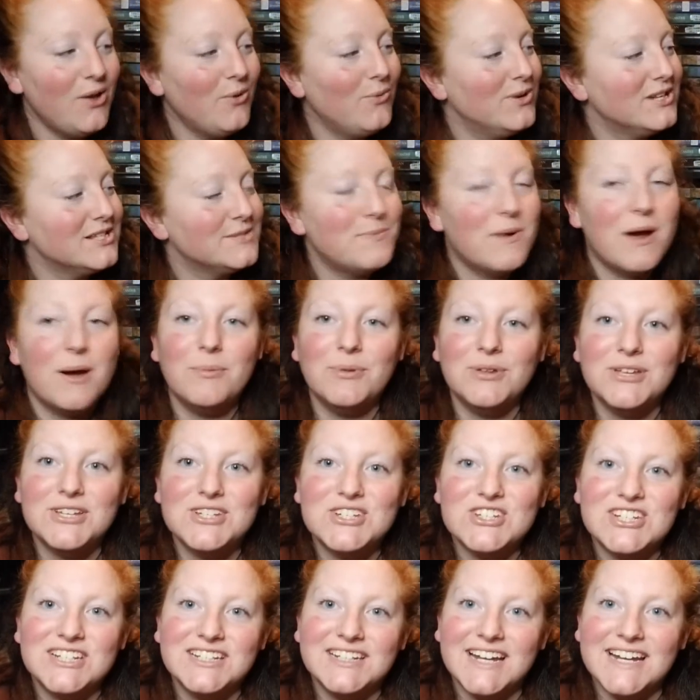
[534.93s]
was
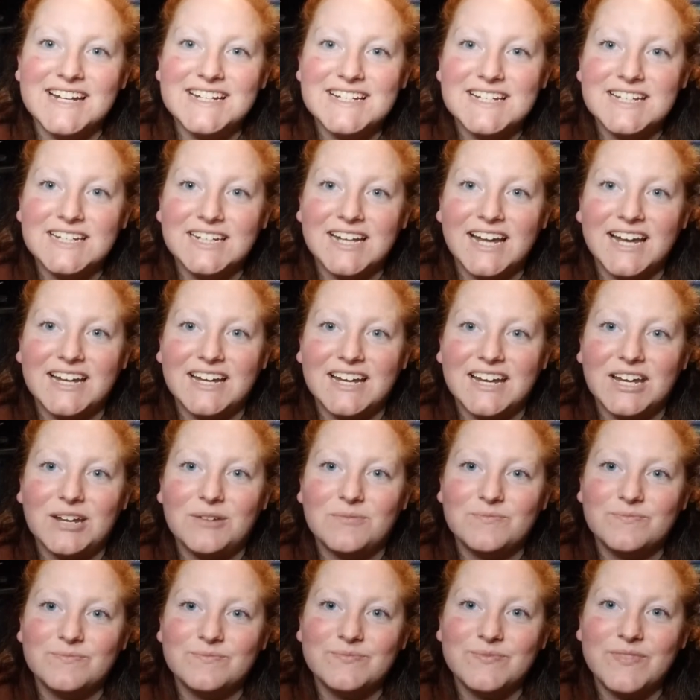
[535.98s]
published in 1990.
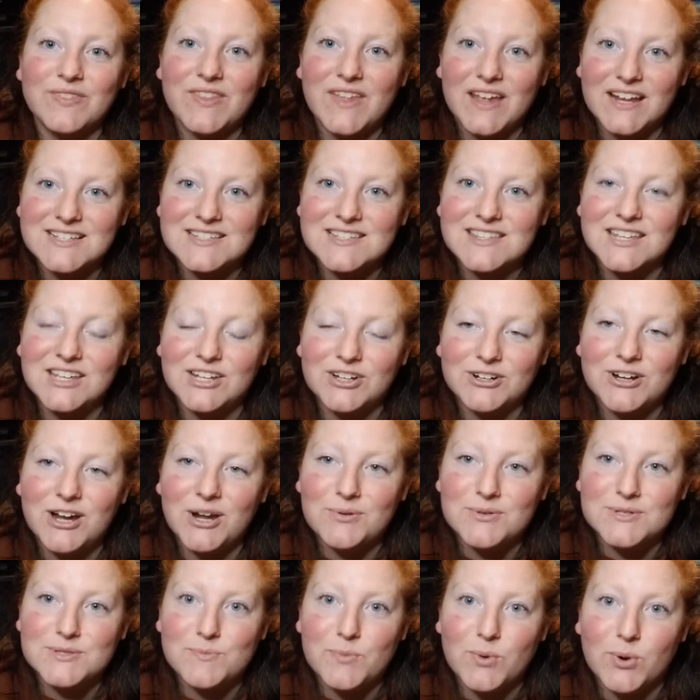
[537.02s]
That's the year I
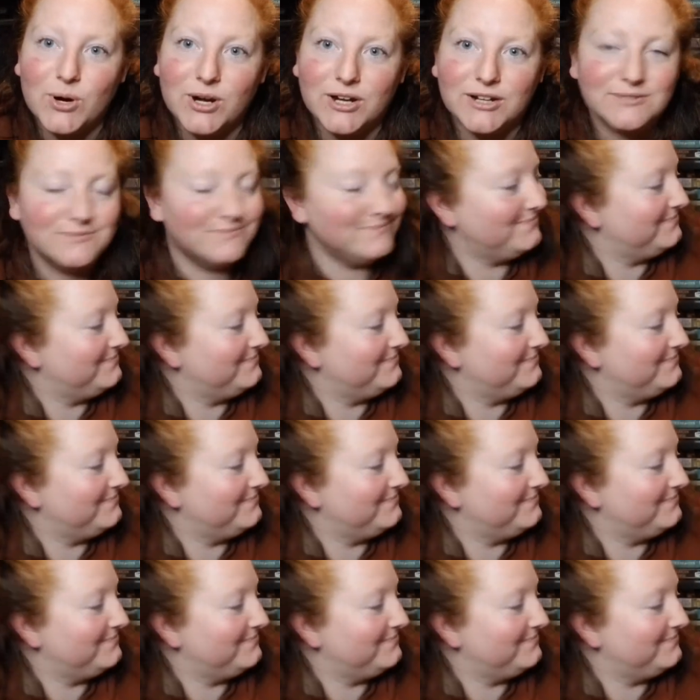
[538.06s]
was born.